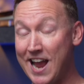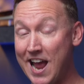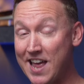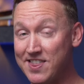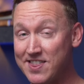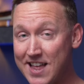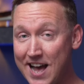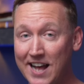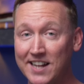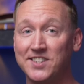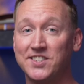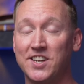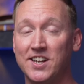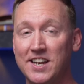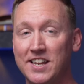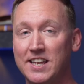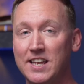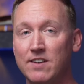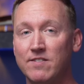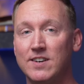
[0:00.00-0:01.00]
and that's going
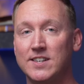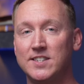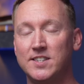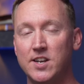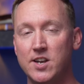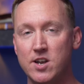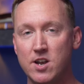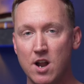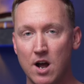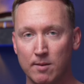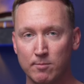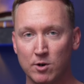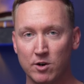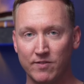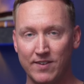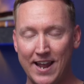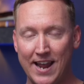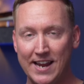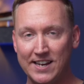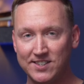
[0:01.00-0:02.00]
to give us the number of
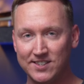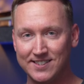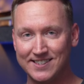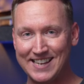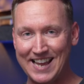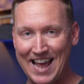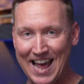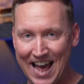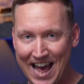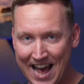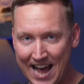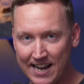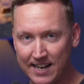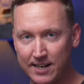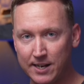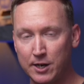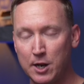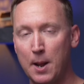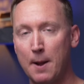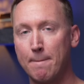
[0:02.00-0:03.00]
agents
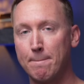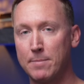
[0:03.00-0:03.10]
added